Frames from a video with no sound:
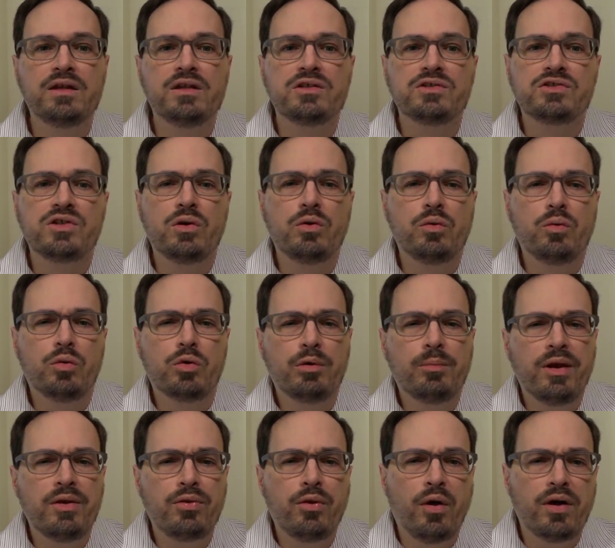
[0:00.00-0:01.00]
So what are
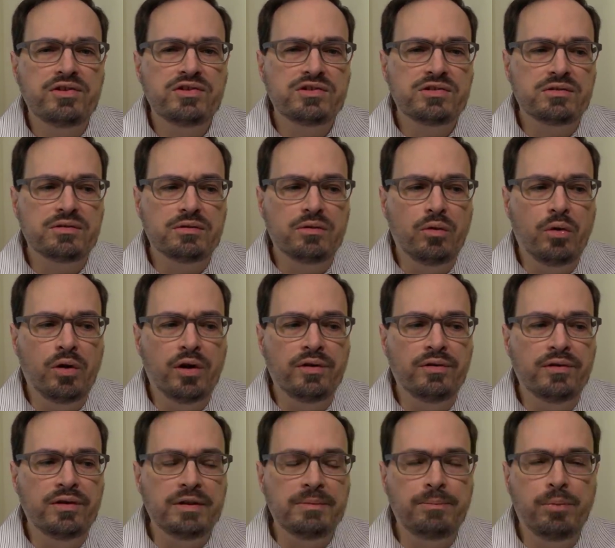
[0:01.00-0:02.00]
my thoughts
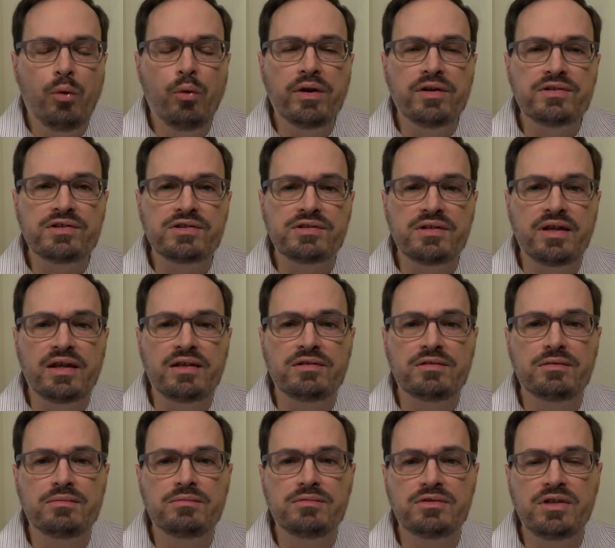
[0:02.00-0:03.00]
on the points
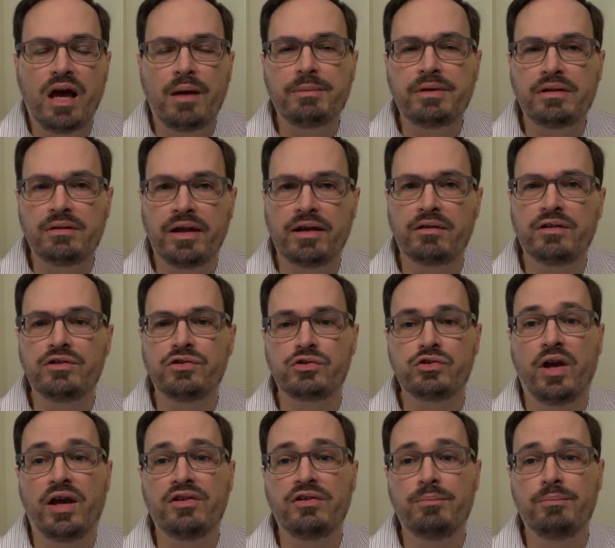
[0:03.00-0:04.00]
that Tomi Lahren
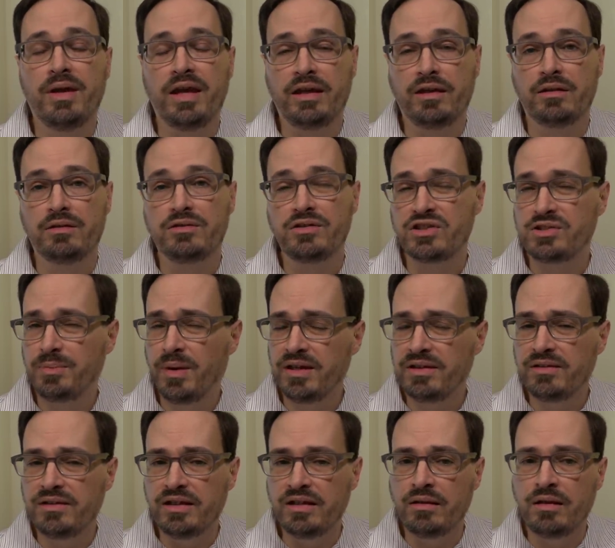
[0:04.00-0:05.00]
tried to make,
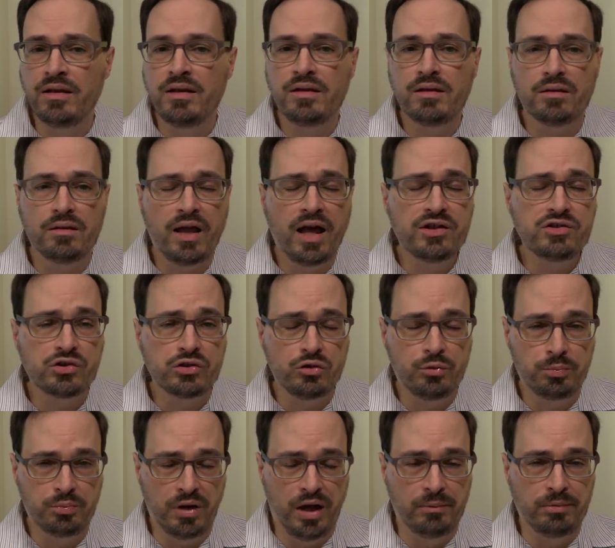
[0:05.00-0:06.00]
despite the logical
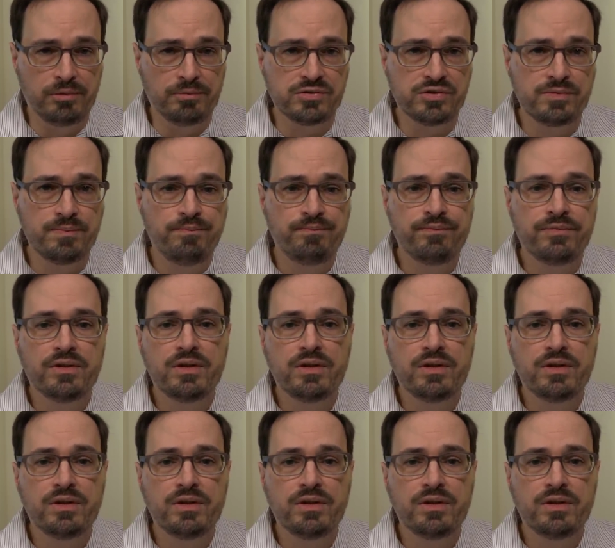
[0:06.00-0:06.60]
problems?